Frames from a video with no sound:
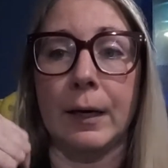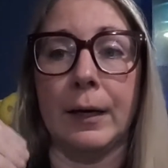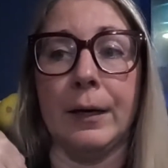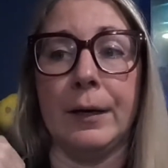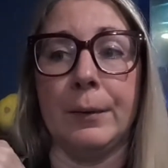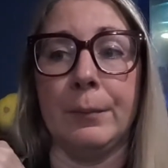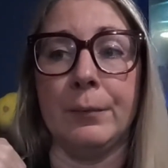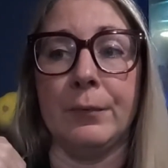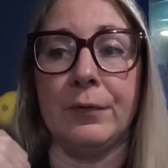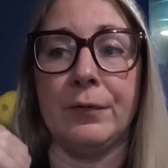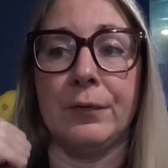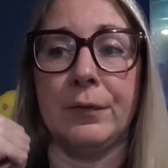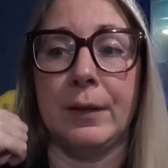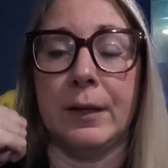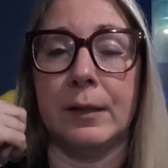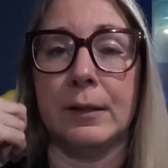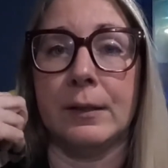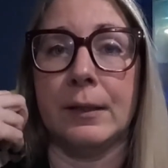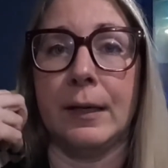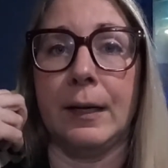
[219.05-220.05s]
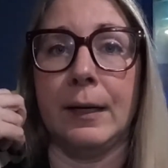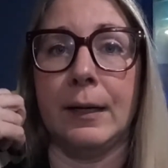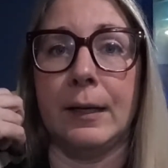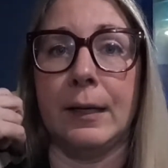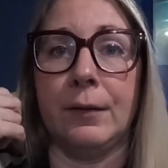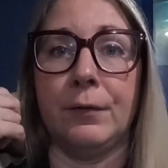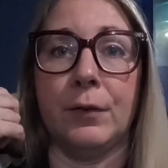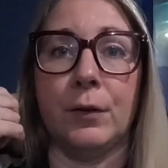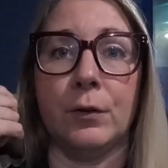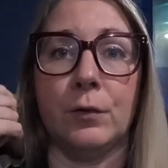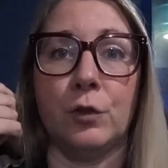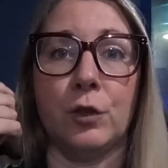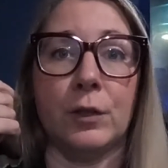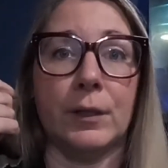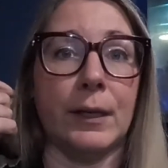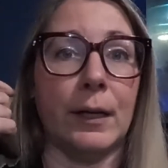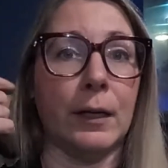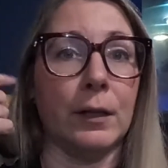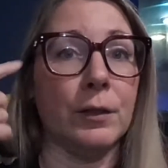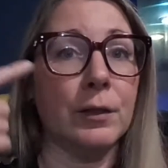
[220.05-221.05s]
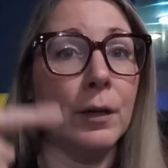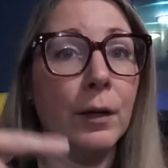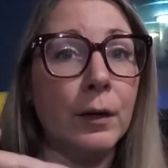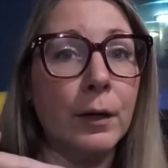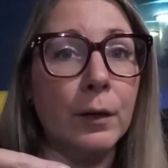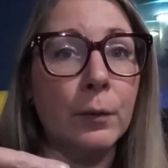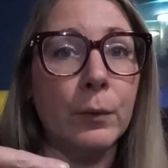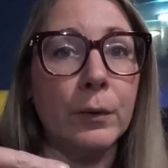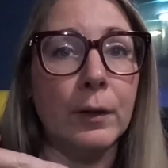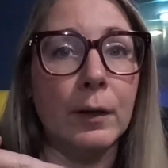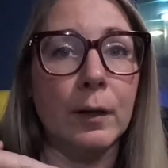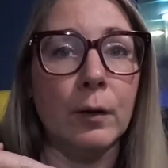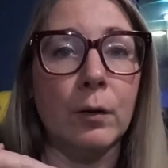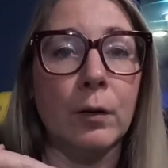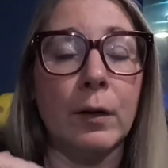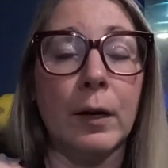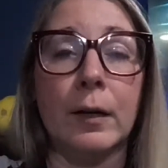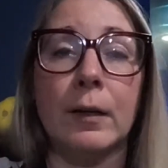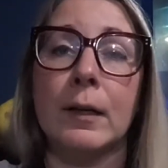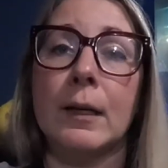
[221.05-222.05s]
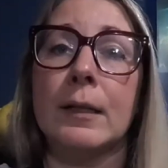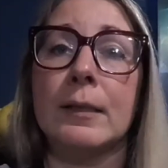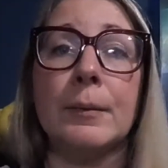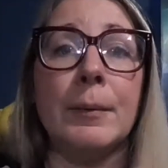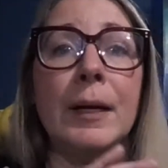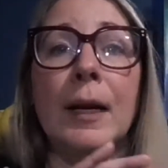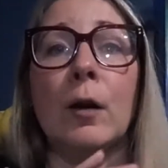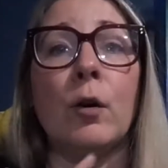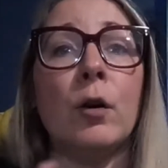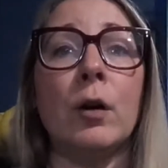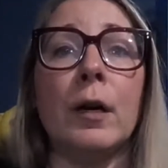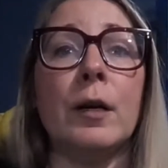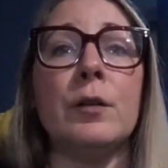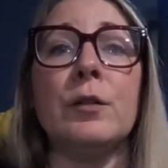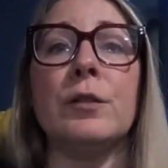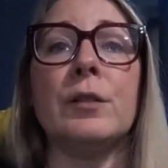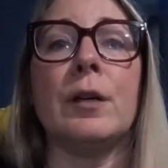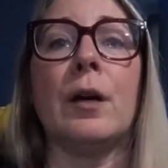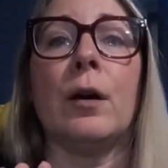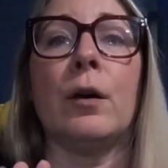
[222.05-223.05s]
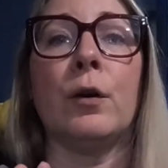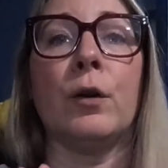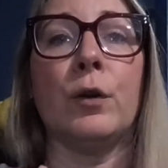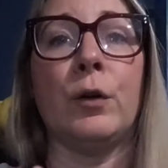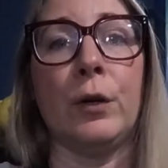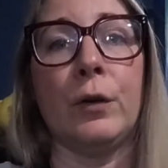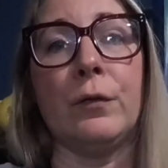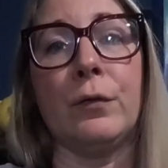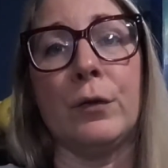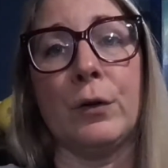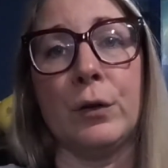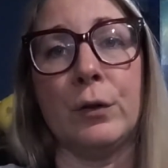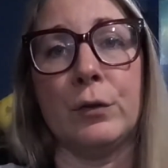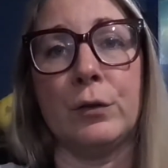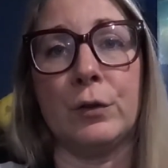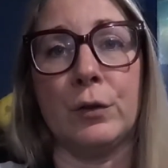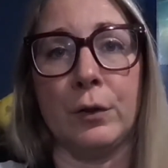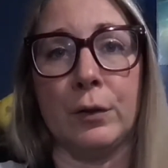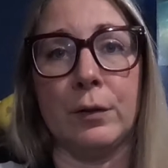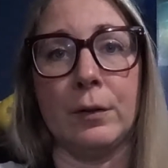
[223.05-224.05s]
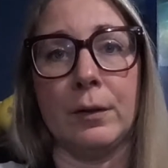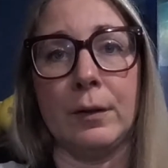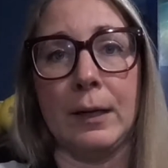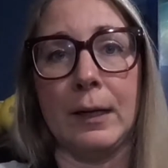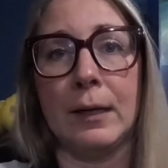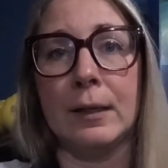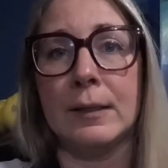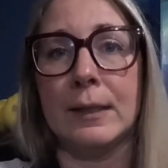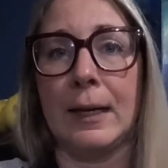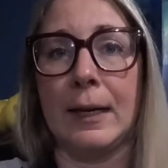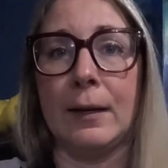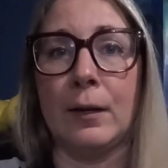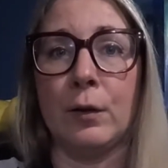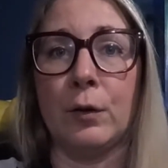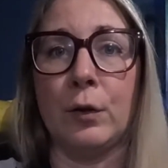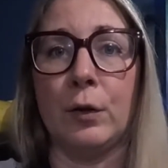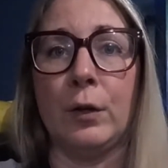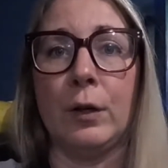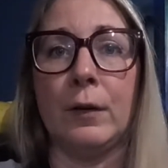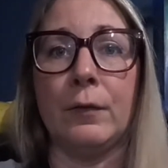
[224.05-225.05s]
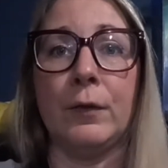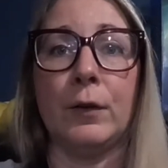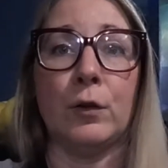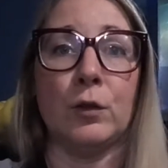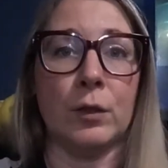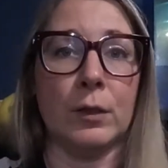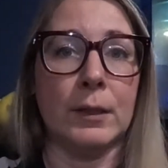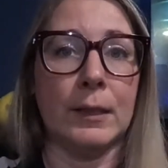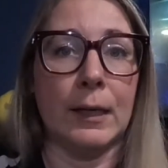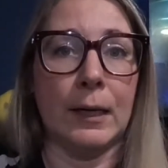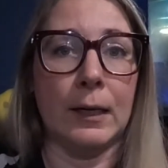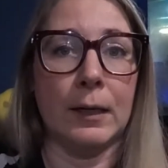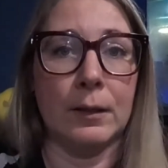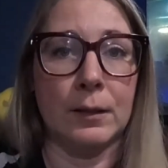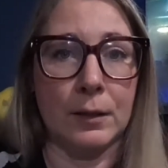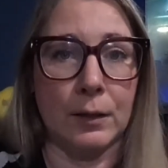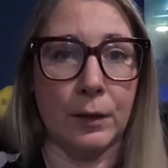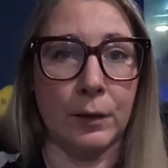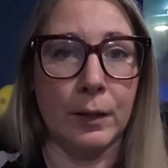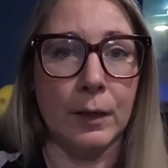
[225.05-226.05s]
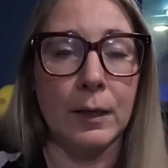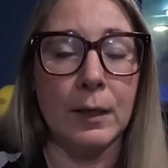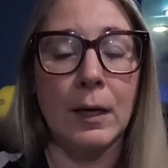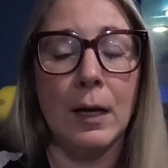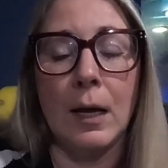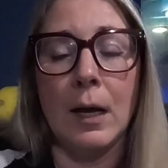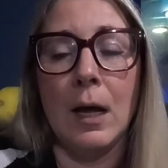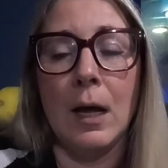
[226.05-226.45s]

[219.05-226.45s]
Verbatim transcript: Um, things like if you're just getting started with an AeroGarden, because I mean, AeroGardens are good for certain things and they're good if you're just getting started.